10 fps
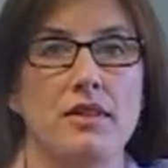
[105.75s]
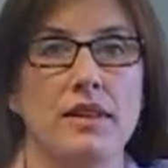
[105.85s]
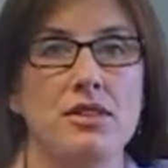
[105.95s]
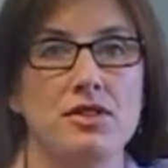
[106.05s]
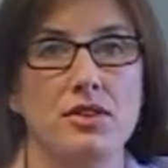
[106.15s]

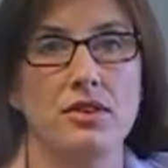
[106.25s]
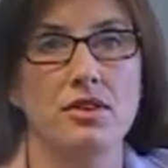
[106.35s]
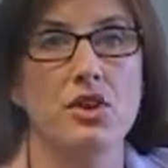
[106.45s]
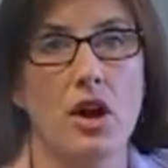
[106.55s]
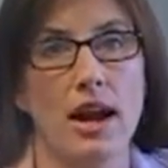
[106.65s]
that
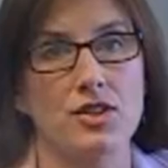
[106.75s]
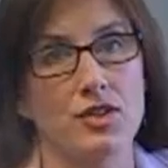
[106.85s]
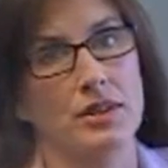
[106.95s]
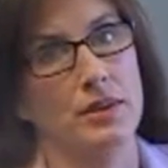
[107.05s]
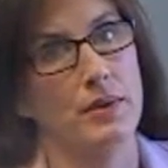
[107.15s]
students are
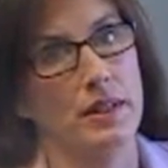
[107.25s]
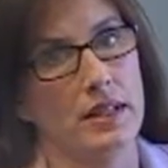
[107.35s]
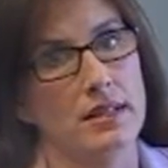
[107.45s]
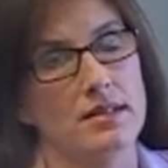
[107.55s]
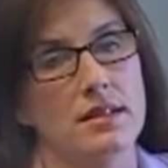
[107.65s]
actually doing
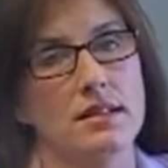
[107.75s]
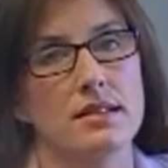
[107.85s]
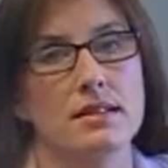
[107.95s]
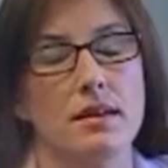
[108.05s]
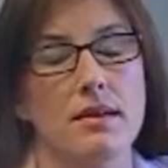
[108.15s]
this. It's